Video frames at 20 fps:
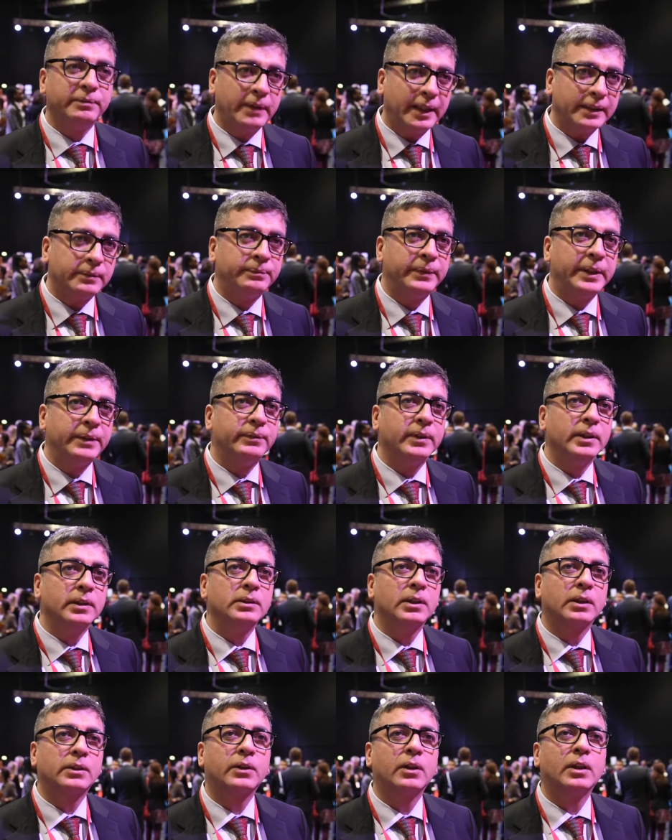met
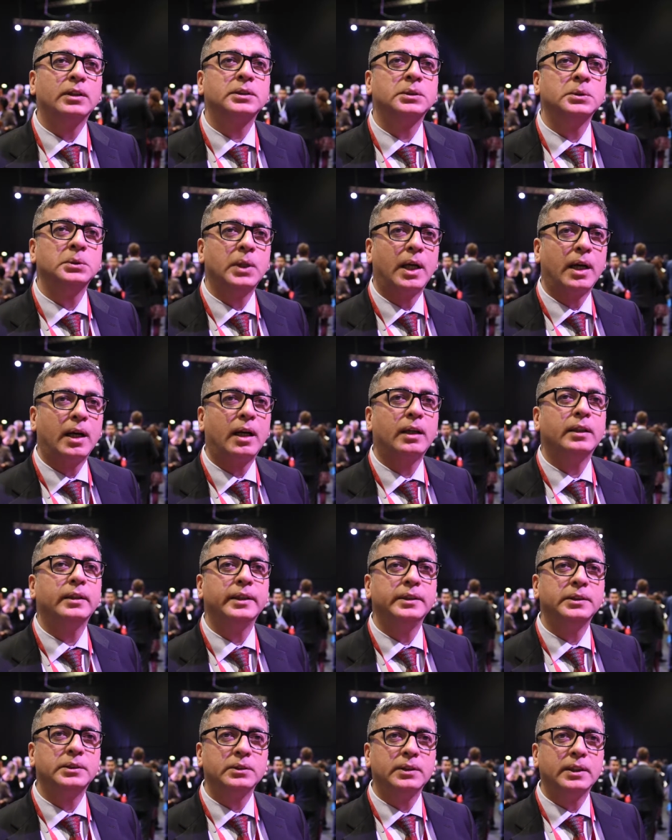people across who are
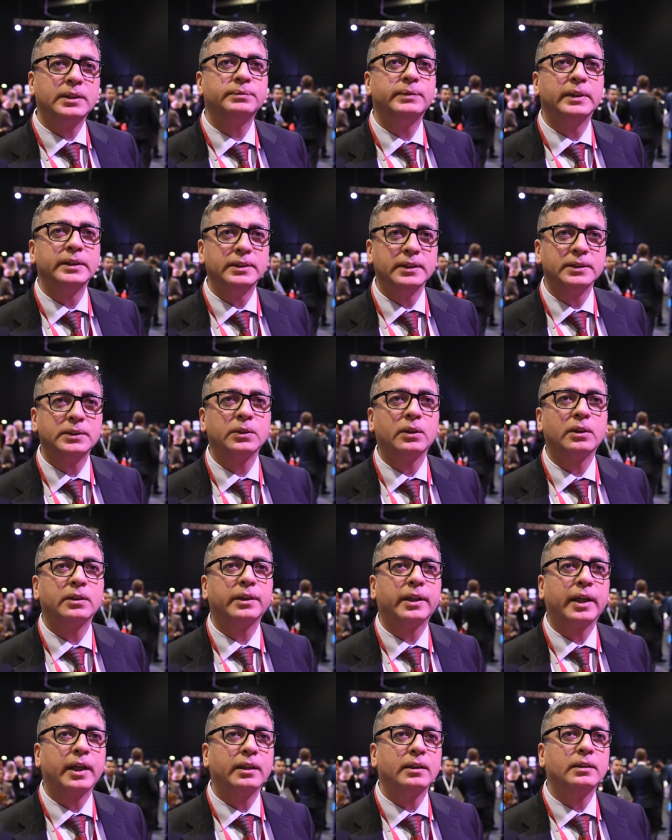into this business
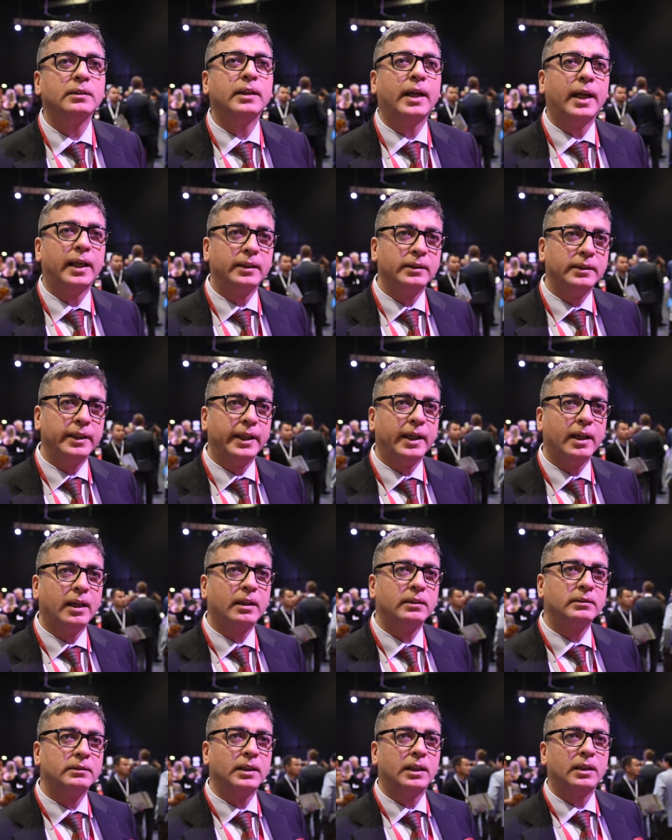altogether and they
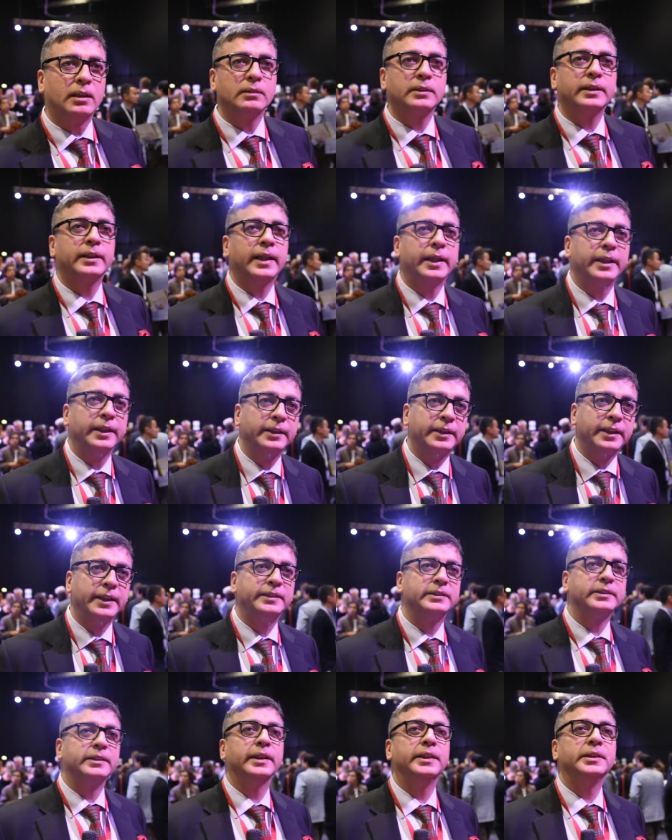are uh, getting
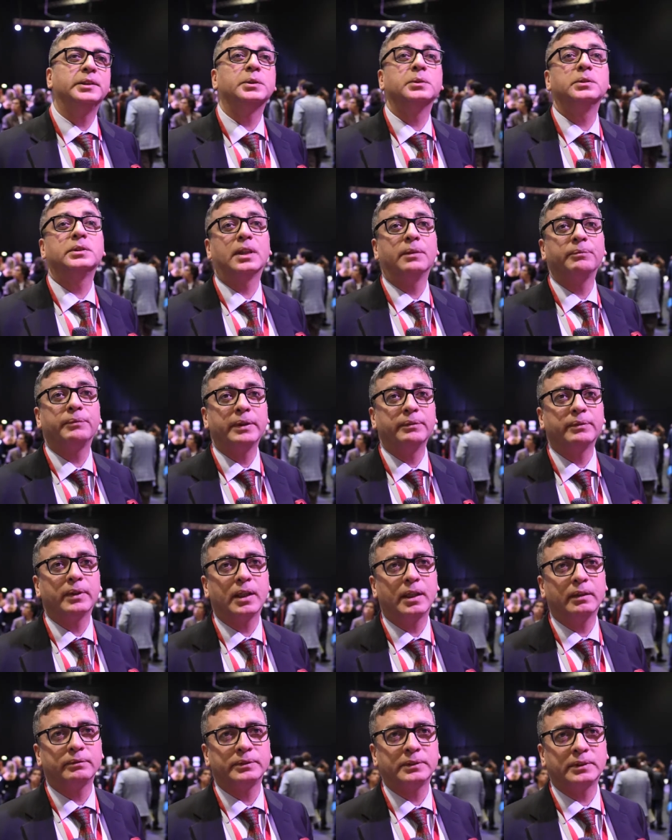catering into, some
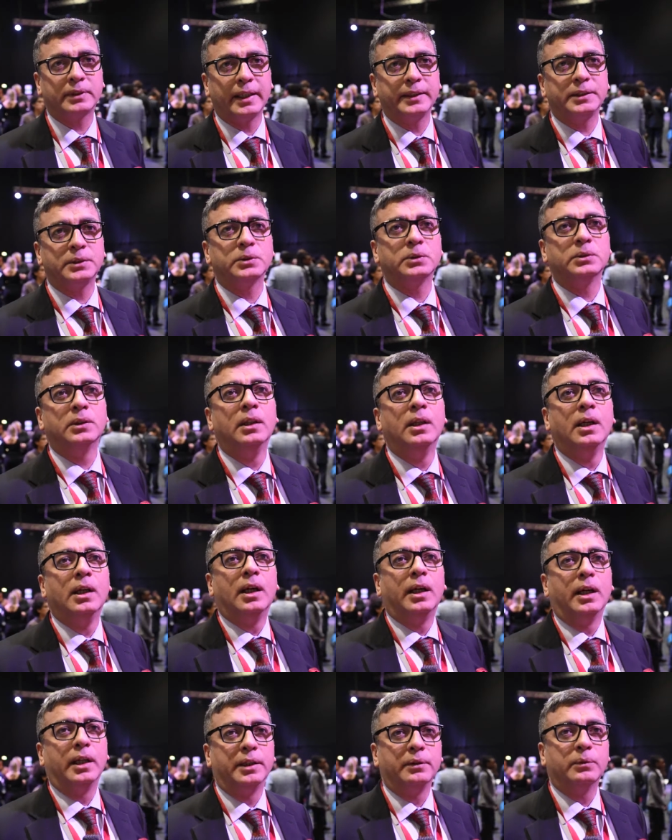people are trying to
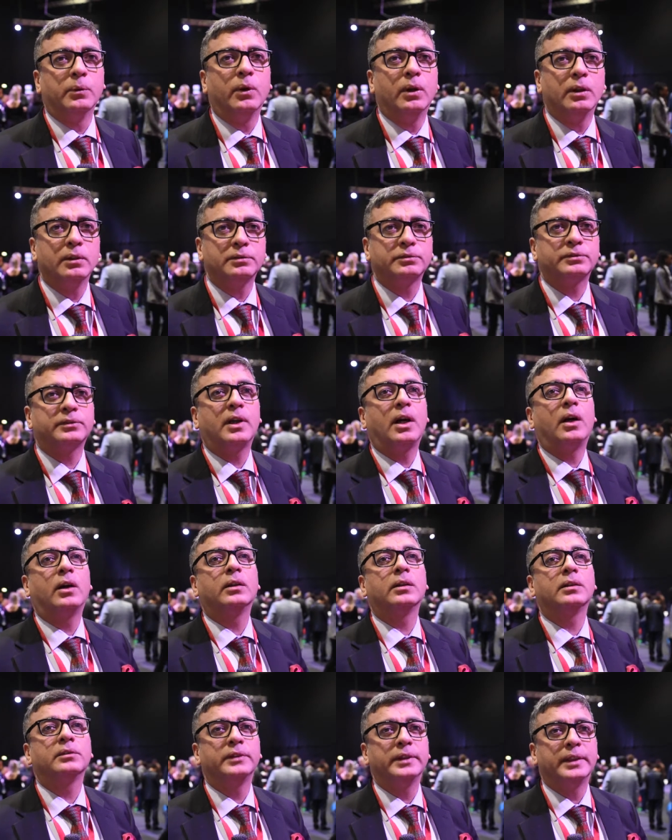evolve
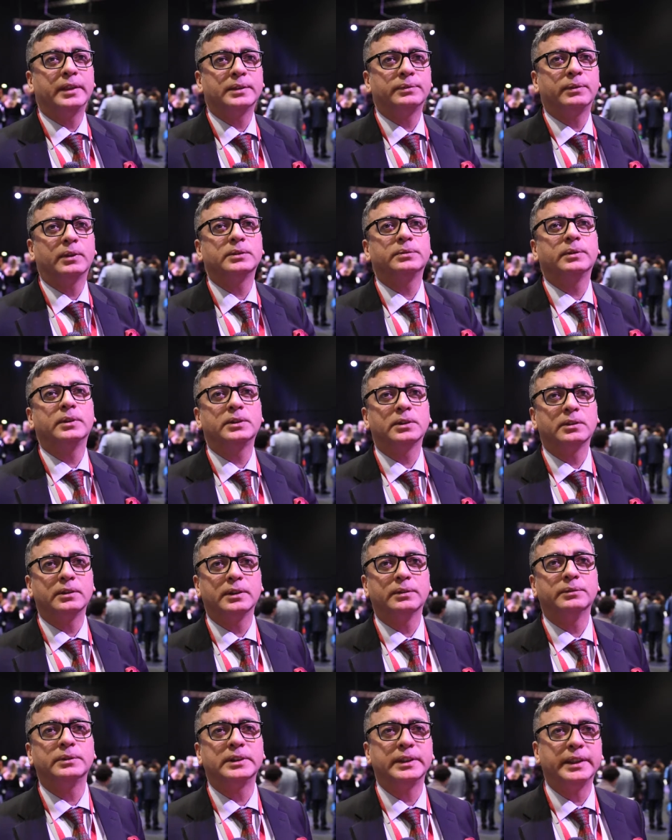out of the responsible
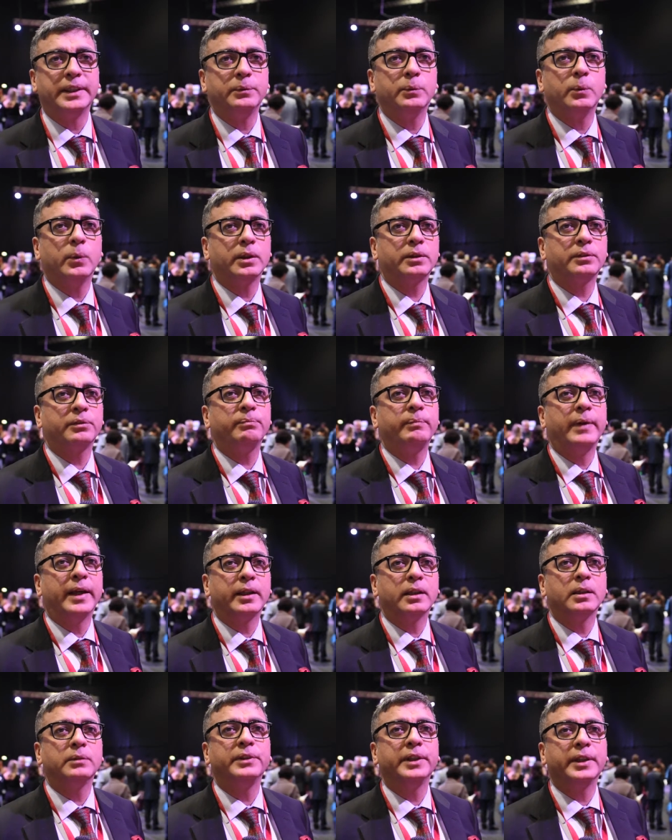tourism, see what
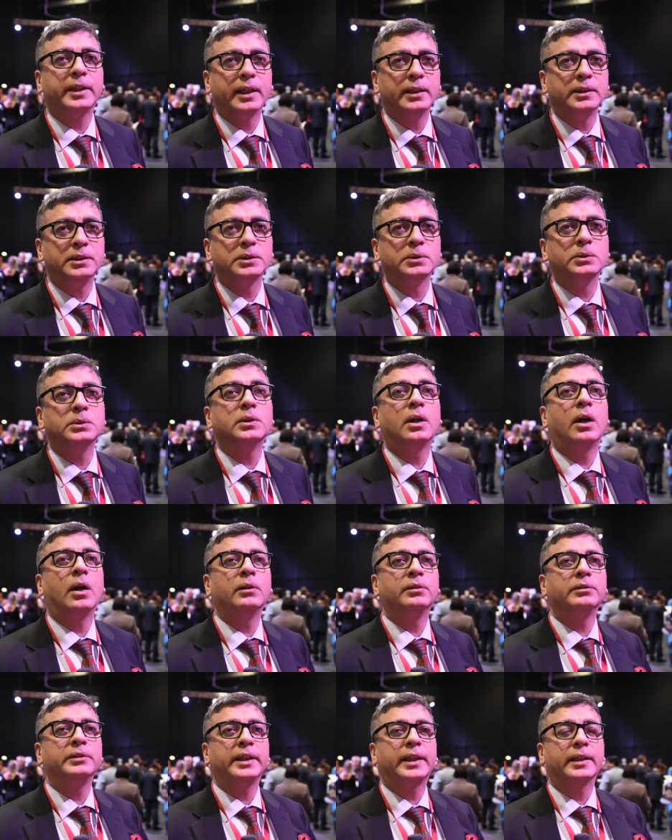better we can do,
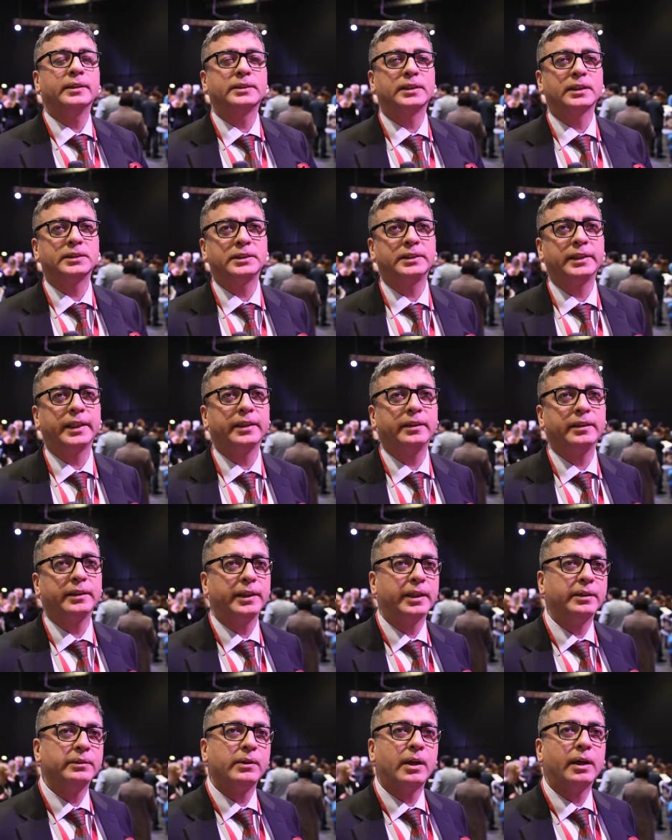how we can sustain
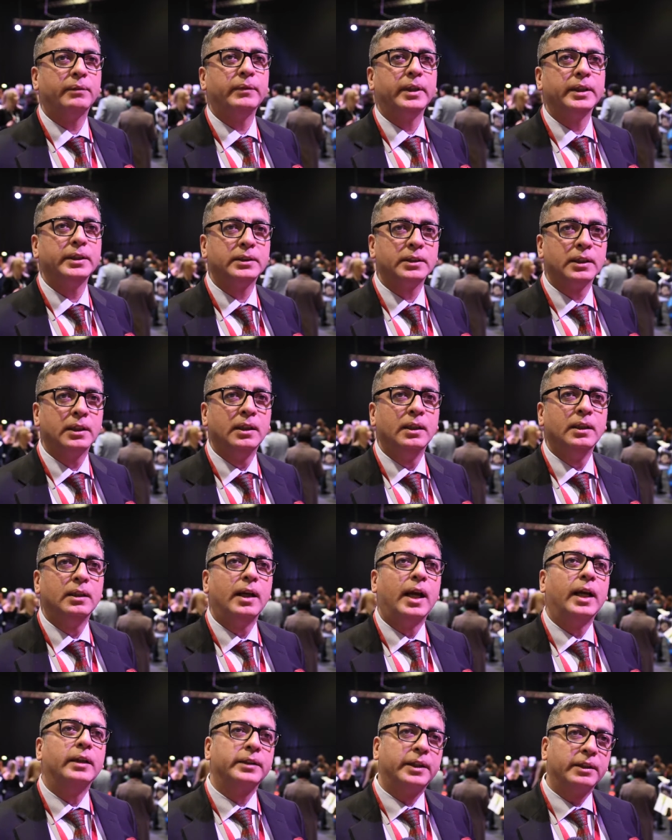the environment
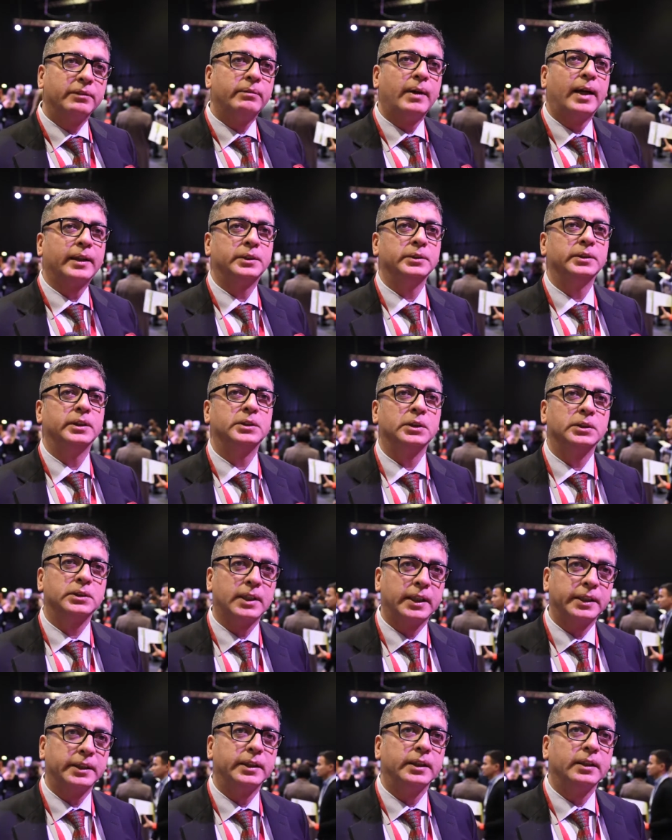and give back to the
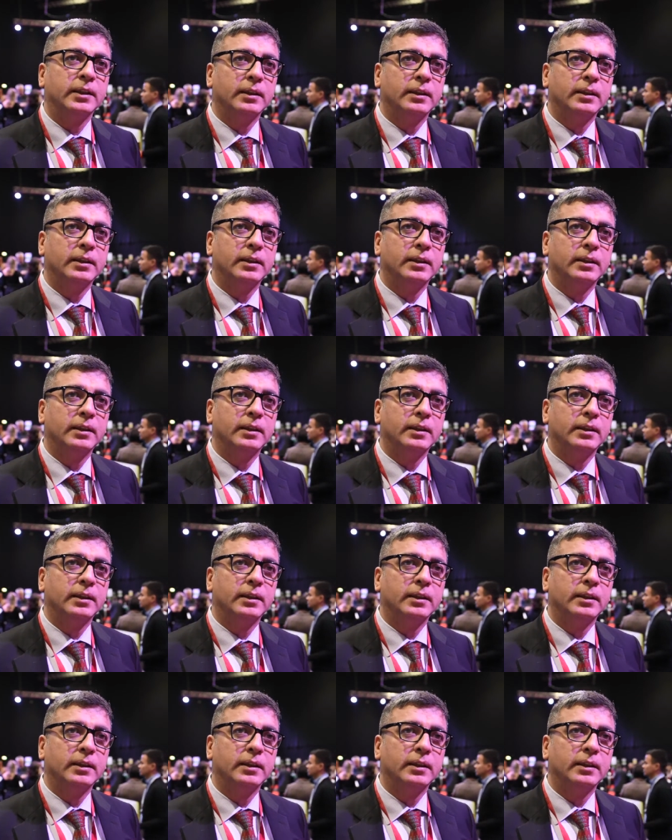society.